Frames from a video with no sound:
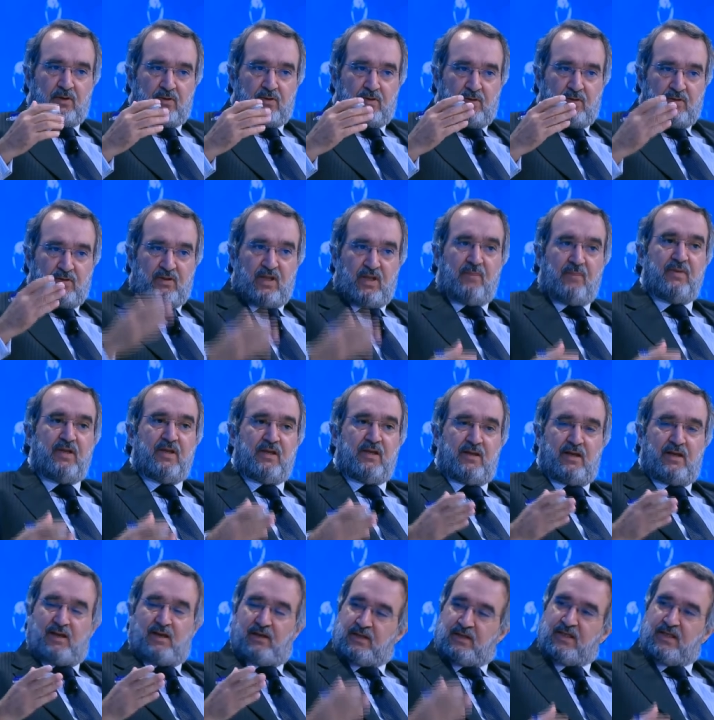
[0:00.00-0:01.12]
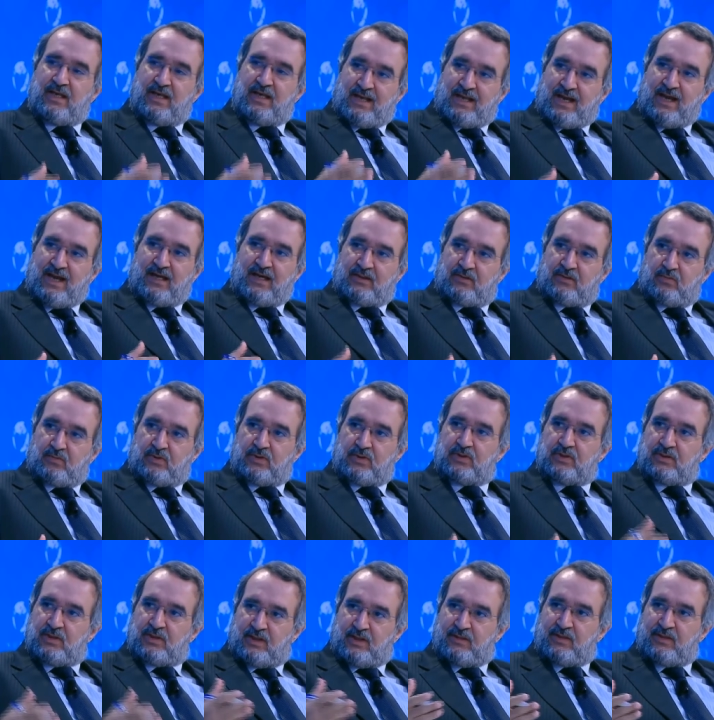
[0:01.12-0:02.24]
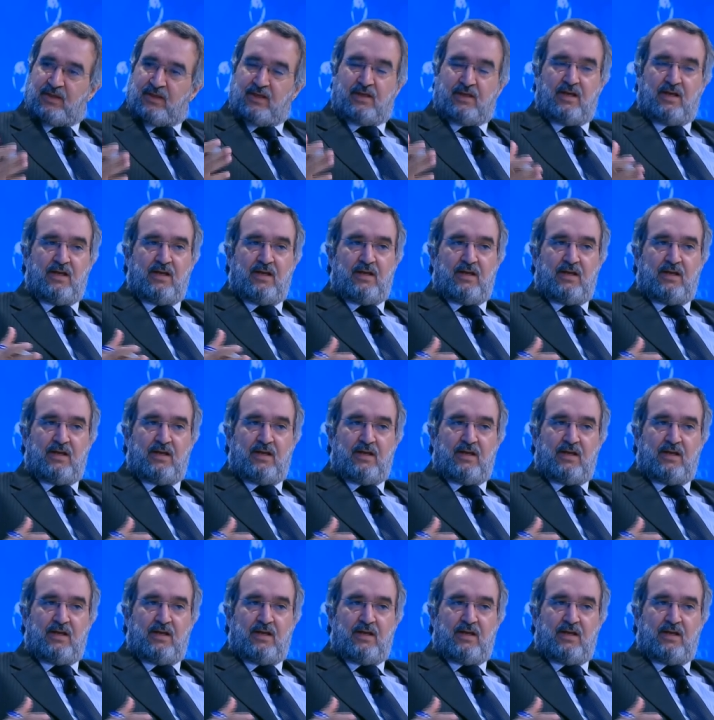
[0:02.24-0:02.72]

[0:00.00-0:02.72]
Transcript: condemning a real act, which I think